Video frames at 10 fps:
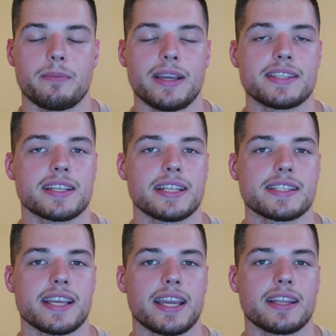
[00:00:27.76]
basically
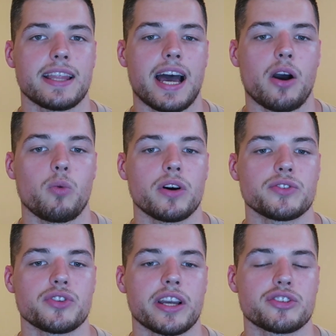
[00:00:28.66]
saying that I
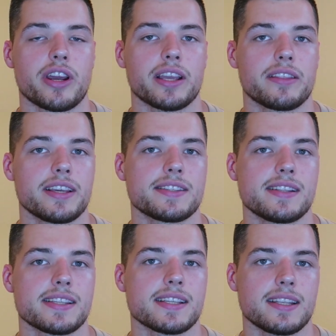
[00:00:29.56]
want to attract
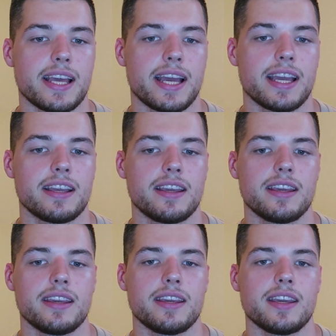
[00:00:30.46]
this and that,
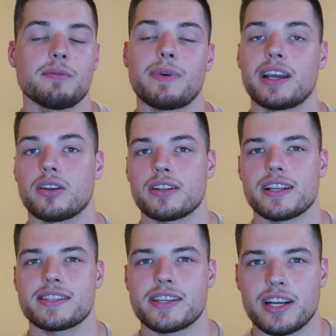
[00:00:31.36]
it might not
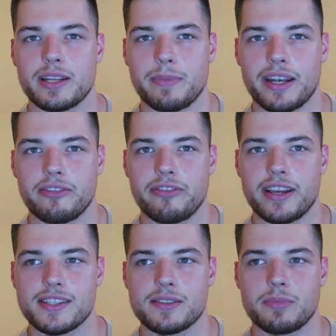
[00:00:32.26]
necessarily
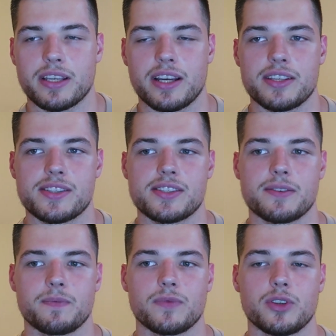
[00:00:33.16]
manifest,
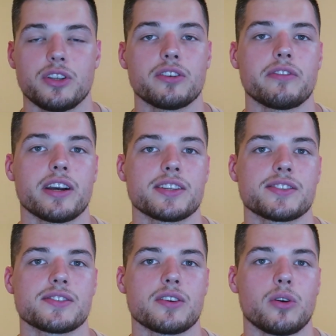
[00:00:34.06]
because the
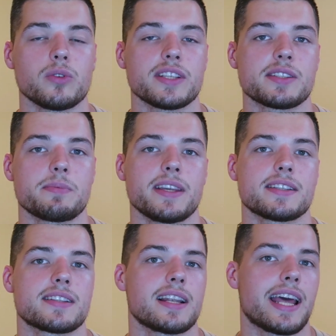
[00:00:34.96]
universe only
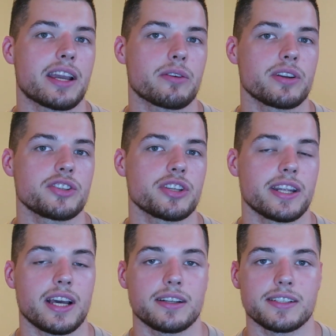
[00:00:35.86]
speaks the language
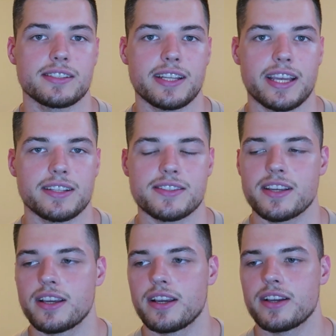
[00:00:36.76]
it understands.
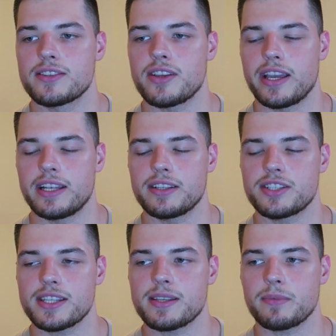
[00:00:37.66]
So, and it's
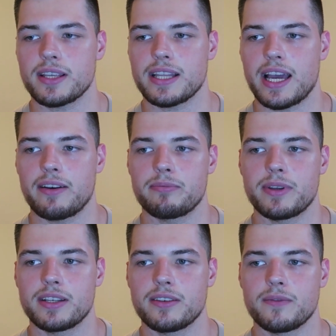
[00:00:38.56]
just something that I've
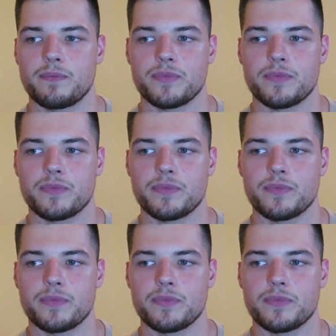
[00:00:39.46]
been